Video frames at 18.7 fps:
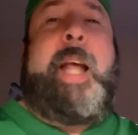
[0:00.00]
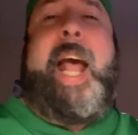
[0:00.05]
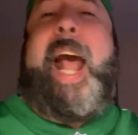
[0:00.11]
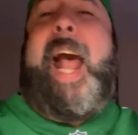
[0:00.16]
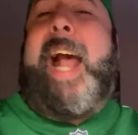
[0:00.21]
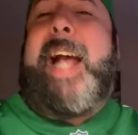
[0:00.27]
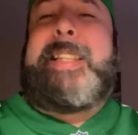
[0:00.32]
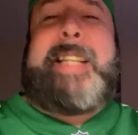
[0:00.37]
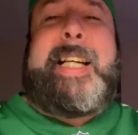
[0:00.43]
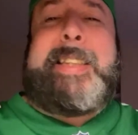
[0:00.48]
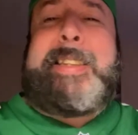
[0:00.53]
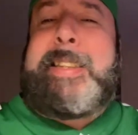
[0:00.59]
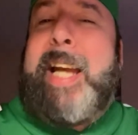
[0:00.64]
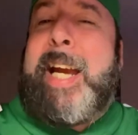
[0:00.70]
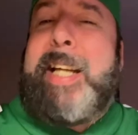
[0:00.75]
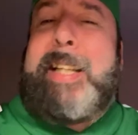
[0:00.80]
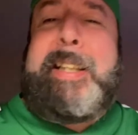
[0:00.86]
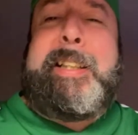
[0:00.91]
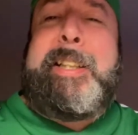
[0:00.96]
As I
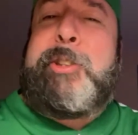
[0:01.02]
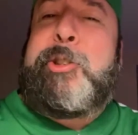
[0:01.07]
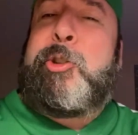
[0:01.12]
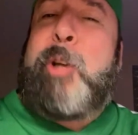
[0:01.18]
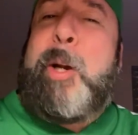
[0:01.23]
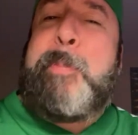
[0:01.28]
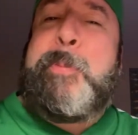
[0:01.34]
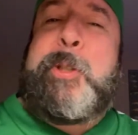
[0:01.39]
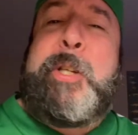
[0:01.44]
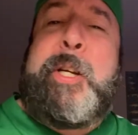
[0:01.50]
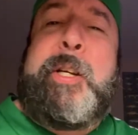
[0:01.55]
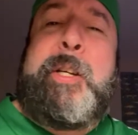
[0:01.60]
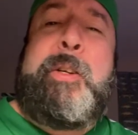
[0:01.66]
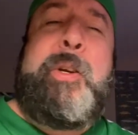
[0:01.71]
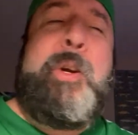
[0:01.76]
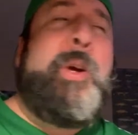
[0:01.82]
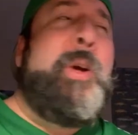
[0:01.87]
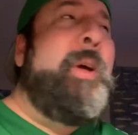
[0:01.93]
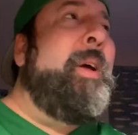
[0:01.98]
say in the
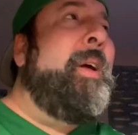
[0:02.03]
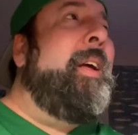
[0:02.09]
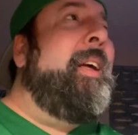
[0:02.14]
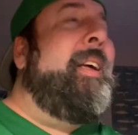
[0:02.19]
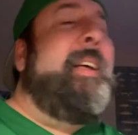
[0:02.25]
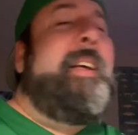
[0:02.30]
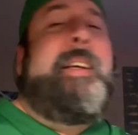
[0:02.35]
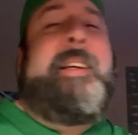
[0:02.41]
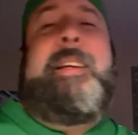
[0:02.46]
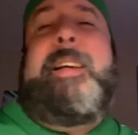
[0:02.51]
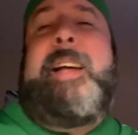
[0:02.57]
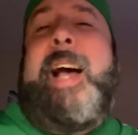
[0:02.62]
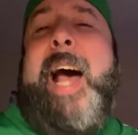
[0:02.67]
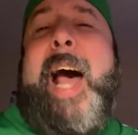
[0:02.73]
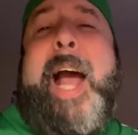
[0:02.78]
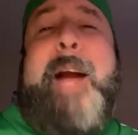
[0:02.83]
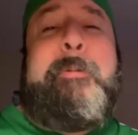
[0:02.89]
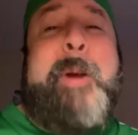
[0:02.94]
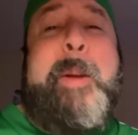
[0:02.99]
description,
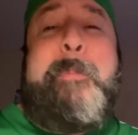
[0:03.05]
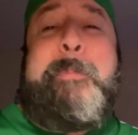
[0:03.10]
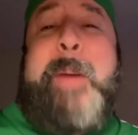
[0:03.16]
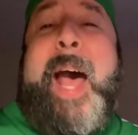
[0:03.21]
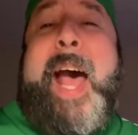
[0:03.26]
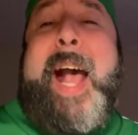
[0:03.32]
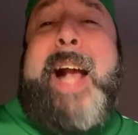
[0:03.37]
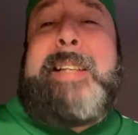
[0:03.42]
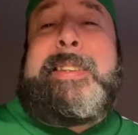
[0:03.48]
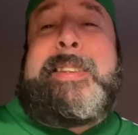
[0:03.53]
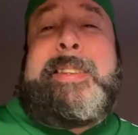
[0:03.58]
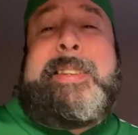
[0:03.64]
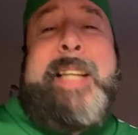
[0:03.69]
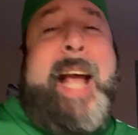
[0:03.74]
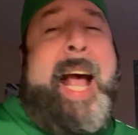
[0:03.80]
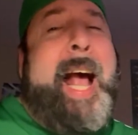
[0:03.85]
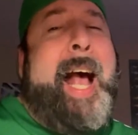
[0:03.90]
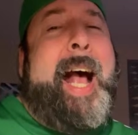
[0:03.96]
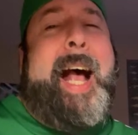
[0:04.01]
I rip packs.
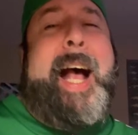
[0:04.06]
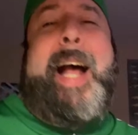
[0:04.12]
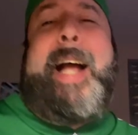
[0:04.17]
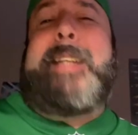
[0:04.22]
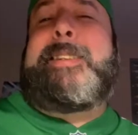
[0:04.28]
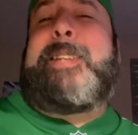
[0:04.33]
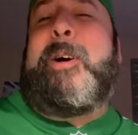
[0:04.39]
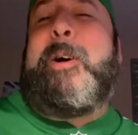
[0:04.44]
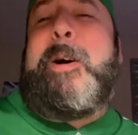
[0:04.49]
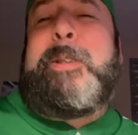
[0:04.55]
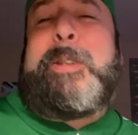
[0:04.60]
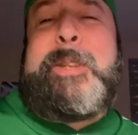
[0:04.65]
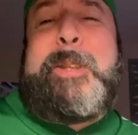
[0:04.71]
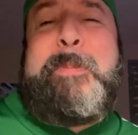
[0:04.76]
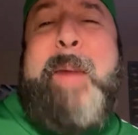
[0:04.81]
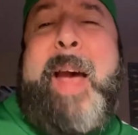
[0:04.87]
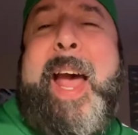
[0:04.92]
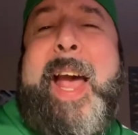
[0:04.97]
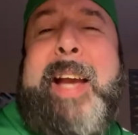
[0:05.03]
I talk
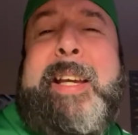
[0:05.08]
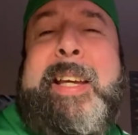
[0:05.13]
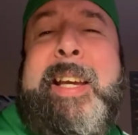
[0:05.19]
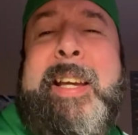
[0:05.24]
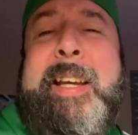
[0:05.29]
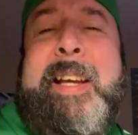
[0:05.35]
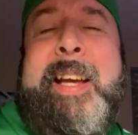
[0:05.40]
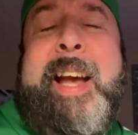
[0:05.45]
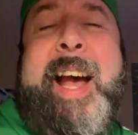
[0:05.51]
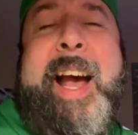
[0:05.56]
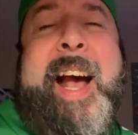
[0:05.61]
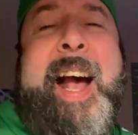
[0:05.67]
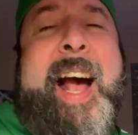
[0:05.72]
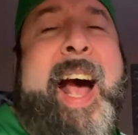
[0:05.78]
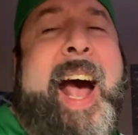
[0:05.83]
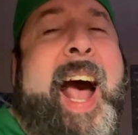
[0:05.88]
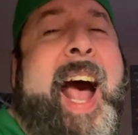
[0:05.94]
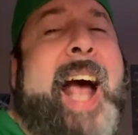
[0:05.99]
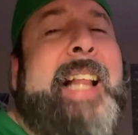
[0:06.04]
smack.
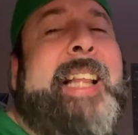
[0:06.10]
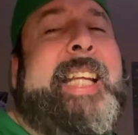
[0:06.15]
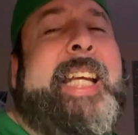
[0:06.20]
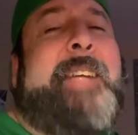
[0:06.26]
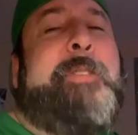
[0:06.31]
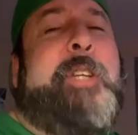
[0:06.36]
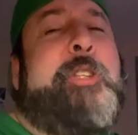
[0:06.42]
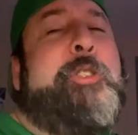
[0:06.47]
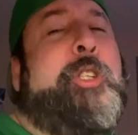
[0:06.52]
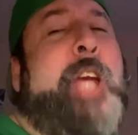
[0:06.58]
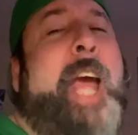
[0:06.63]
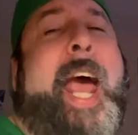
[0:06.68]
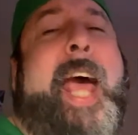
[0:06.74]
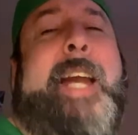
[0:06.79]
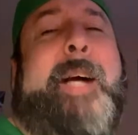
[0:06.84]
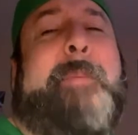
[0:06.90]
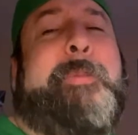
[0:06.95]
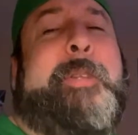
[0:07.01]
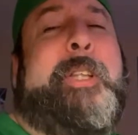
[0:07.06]
I leave the
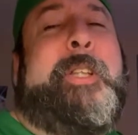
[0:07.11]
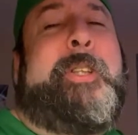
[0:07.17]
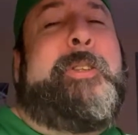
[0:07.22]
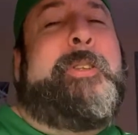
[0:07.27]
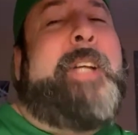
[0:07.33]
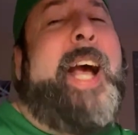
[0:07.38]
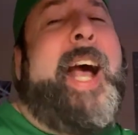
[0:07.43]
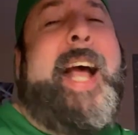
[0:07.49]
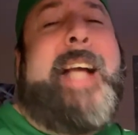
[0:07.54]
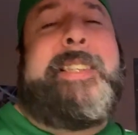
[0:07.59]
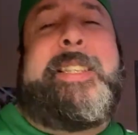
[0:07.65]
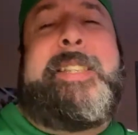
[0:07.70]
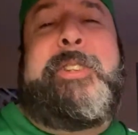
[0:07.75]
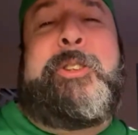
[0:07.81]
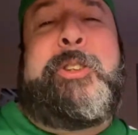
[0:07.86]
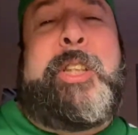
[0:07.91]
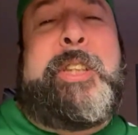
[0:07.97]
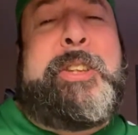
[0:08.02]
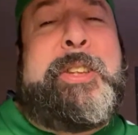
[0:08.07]
chat up to you guys
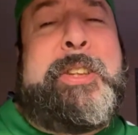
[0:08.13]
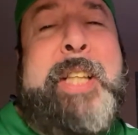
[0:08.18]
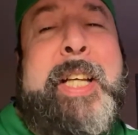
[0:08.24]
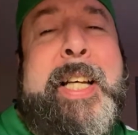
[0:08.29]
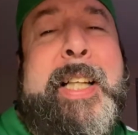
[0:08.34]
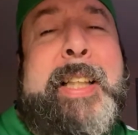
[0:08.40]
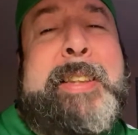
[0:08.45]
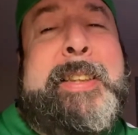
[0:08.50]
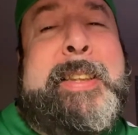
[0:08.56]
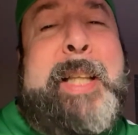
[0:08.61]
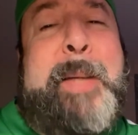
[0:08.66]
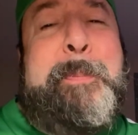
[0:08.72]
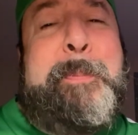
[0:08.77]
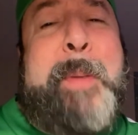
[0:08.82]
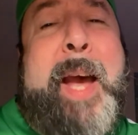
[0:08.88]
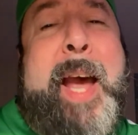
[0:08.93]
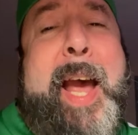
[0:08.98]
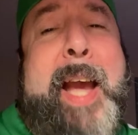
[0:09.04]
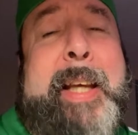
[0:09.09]
and just sit
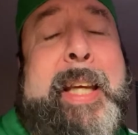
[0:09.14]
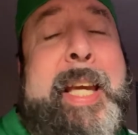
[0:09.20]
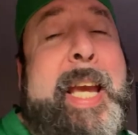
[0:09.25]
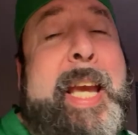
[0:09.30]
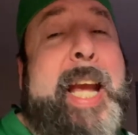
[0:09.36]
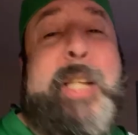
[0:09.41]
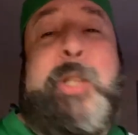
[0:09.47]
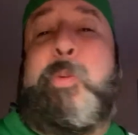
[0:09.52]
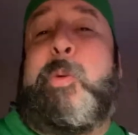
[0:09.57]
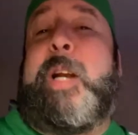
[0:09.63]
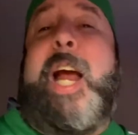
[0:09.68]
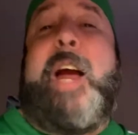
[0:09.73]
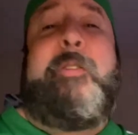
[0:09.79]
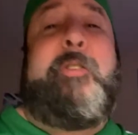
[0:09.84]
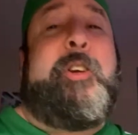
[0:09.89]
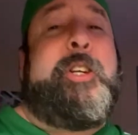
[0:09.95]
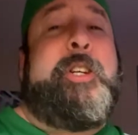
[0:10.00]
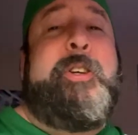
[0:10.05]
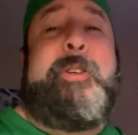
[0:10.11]
back. It's
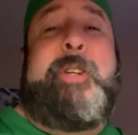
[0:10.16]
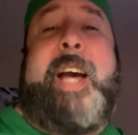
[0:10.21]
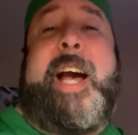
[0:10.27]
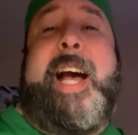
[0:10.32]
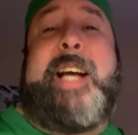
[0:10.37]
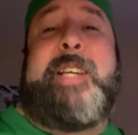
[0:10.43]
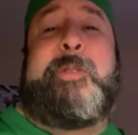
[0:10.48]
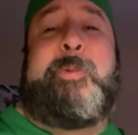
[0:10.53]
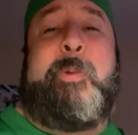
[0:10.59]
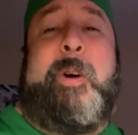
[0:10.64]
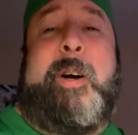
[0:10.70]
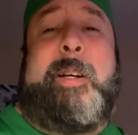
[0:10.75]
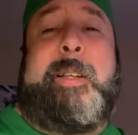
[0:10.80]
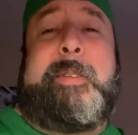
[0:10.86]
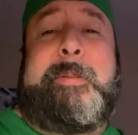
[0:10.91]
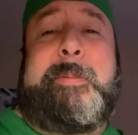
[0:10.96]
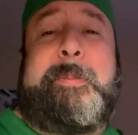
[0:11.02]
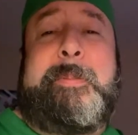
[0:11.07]
whatever you guys want.